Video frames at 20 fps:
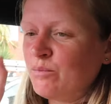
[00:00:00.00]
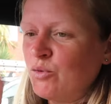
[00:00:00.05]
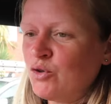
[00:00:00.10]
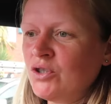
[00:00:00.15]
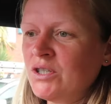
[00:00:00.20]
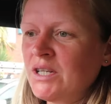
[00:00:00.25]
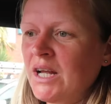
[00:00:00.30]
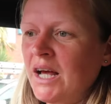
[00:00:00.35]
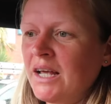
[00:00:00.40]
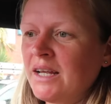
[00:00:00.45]

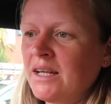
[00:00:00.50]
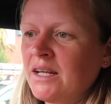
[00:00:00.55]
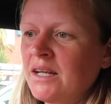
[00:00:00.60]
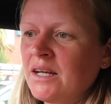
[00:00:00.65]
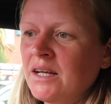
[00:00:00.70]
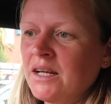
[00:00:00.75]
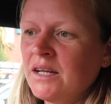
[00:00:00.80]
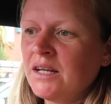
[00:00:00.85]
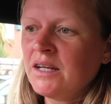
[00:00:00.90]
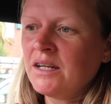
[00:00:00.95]
Monday
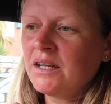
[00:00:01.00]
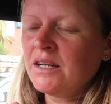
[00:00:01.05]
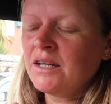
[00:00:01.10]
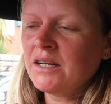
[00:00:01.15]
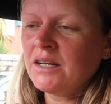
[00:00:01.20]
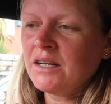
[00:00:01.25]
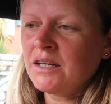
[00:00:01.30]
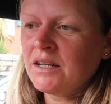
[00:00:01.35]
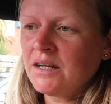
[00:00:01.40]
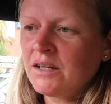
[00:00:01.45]

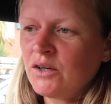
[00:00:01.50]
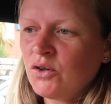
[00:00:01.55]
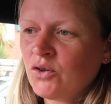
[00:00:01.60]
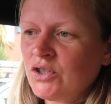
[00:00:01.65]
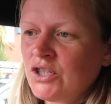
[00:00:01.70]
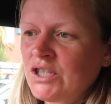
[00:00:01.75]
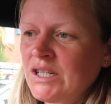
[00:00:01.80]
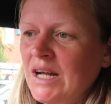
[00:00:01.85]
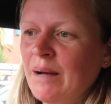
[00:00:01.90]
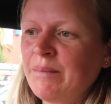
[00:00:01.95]

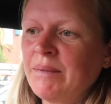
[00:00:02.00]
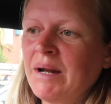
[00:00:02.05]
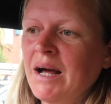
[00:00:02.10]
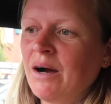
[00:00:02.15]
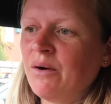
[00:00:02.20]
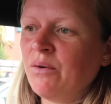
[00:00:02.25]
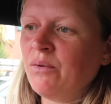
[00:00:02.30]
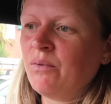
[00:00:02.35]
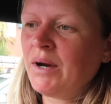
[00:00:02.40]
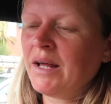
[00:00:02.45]
lunchtime
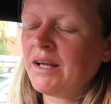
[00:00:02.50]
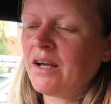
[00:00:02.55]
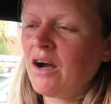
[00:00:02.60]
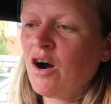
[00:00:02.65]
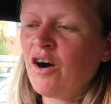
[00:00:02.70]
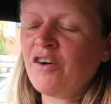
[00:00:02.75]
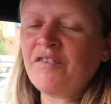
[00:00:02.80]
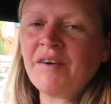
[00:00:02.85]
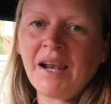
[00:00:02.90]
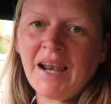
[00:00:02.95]
now, like
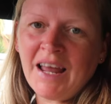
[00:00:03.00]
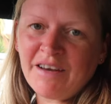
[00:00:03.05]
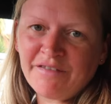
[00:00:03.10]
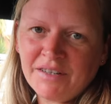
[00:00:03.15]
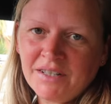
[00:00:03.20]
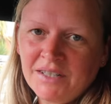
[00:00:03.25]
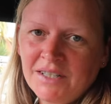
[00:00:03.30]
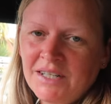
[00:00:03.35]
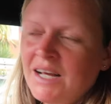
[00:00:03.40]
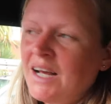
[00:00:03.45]

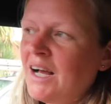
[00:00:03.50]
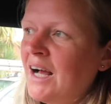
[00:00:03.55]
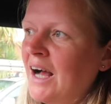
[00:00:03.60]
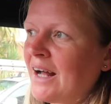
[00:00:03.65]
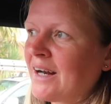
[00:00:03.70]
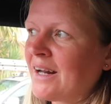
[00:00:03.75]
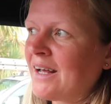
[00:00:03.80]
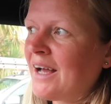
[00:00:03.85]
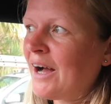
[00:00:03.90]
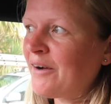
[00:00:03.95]
11:30,
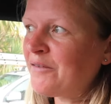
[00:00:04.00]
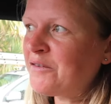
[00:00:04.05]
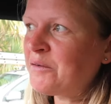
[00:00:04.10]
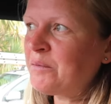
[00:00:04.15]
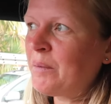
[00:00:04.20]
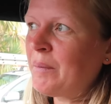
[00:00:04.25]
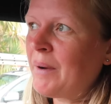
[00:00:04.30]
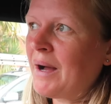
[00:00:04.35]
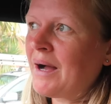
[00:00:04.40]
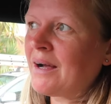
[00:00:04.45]
and I have to
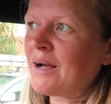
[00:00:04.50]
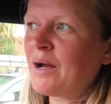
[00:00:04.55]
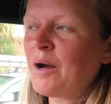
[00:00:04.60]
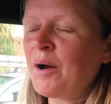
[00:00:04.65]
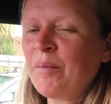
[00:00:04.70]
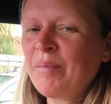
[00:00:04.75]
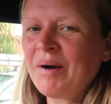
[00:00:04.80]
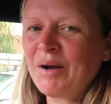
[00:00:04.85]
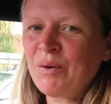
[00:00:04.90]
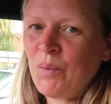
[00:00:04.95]
be back
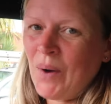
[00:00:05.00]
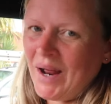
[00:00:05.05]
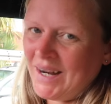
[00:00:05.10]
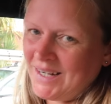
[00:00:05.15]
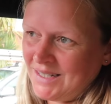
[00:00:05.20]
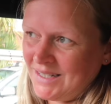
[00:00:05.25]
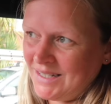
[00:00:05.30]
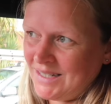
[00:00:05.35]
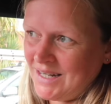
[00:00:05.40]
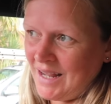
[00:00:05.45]
by
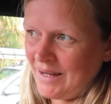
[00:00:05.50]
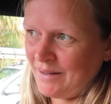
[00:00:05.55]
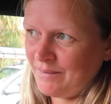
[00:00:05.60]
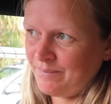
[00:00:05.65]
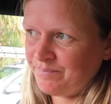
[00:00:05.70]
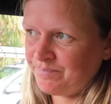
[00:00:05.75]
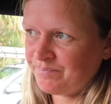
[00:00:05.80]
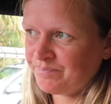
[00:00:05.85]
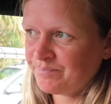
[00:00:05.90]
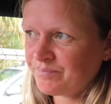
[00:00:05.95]
Wednesday
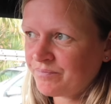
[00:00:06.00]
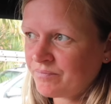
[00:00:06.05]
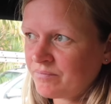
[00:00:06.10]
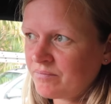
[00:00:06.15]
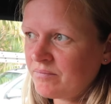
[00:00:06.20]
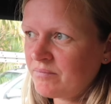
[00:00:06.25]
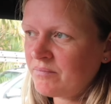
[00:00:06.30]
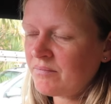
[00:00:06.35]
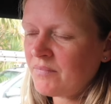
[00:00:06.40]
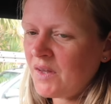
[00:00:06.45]

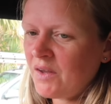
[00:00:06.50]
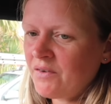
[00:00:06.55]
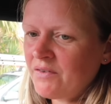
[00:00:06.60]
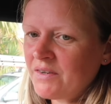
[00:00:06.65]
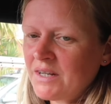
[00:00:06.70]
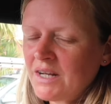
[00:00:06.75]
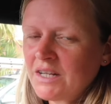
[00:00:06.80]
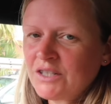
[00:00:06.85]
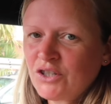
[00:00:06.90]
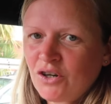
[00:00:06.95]
for
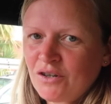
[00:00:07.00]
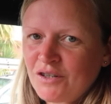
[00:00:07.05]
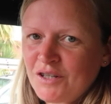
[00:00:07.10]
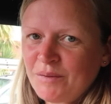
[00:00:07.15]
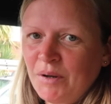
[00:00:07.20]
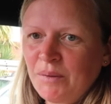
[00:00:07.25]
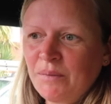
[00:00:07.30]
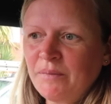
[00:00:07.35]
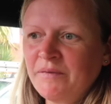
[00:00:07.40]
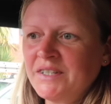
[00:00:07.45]
a doctor's
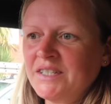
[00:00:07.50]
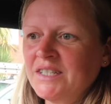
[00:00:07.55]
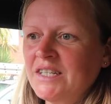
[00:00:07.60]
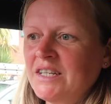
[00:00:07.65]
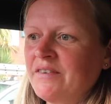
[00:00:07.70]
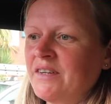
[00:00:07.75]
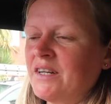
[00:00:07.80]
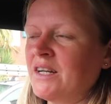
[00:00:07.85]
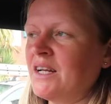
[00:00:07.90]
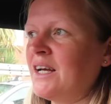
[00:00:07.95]
appointment for
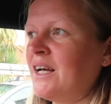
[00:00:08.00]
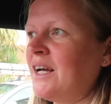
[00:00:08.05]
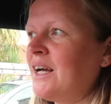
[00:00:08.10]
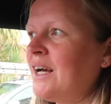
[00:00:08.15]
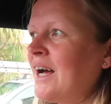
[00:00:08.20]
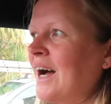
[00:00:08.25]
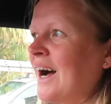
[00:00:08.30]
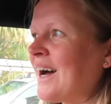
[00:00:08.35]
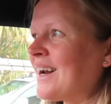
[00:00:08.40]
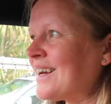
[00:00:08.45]
Stephen.
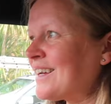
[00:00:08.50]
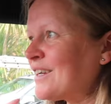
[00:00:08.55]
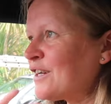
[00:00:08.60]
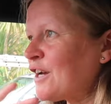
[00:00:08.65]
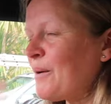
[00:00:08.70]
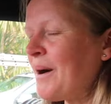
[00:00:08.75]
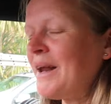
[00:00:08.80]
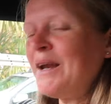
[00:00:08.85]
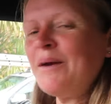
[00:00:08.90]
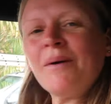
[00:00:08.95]
And I can
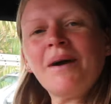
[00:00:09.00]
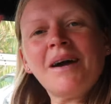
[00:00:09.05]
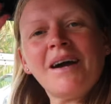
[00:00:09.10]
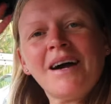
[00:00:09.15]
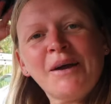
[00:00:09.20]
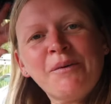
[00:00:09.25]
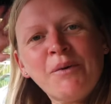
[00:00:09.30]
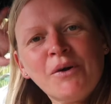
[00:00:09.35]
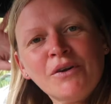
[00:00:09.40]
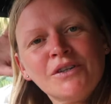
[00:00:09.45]
go anywhere
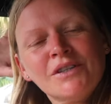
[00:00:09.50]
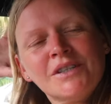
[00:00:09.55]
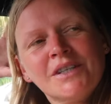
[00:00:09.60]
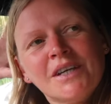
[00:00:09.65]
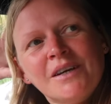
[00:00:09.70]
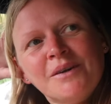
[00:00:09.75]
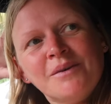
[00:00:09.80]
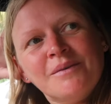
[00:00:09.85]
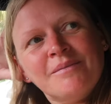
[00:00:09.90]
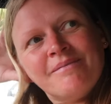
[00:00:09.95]
I want
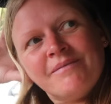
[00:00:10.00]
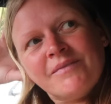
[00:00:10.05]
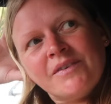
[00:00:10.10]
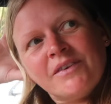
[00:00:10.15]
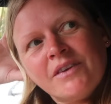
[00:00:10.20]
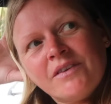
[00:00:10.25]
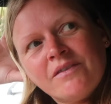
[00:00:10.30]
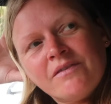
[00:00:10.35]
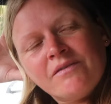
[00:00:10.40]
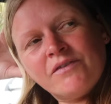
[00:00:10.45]
to
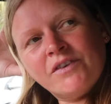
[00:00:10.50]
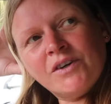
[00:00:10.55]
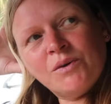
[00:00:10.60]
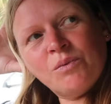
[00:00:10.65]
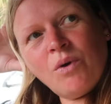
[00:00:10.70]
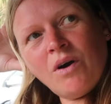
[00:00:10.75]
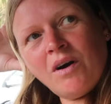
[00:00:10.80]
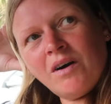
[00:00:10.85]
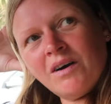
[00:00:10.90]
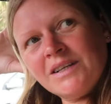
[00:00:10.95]
for
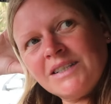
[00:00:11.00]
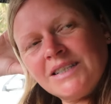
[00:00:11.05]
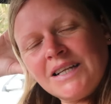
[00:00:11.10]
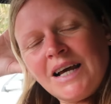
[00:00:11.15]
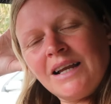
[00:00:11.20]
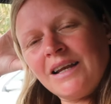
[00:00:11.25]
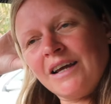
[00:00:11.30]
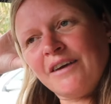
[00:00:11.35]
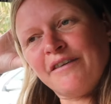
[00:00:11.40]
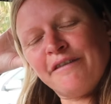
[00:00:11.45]
what? Is
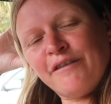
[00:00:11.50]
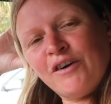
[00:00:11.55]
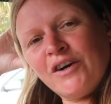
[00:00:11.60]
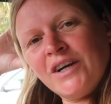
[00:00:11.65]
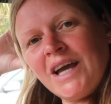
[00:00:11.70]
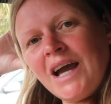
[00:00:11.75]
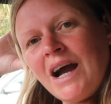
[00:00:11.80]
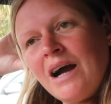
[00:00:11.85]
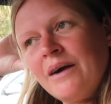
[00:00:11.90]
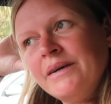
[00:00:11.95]
that like
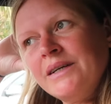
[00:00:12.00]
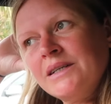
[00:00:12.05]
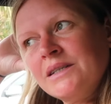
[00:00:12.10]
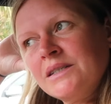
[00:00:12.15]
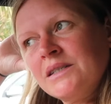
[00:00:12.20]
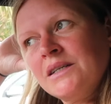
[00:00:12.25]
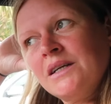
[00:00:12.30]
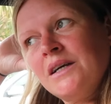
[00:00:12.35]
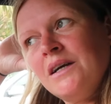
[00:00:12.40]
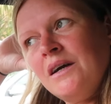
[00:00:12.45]
48
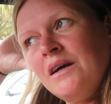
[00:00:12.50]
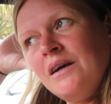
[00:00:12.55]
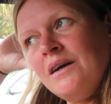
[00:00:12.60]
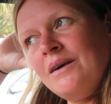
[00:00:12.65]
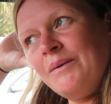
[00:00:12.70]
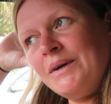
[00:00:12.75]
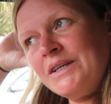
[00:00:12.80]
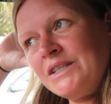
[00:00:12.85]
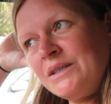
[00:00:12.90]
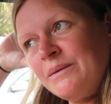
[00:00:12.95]
hours?
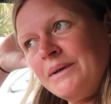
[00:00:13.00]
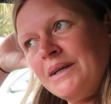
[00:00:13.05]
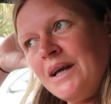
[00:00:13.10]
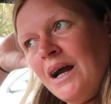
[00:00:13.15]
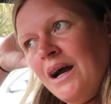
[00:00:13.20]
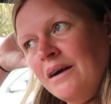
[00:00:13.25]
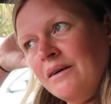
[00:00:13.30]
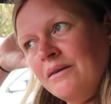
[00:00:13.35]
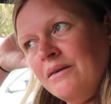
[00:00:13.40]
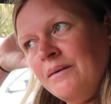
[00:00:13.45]
Where should we
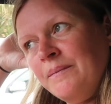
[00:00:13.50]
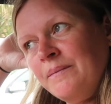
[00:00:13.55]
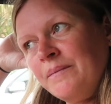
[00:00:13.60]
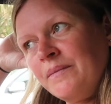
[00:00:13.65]
go?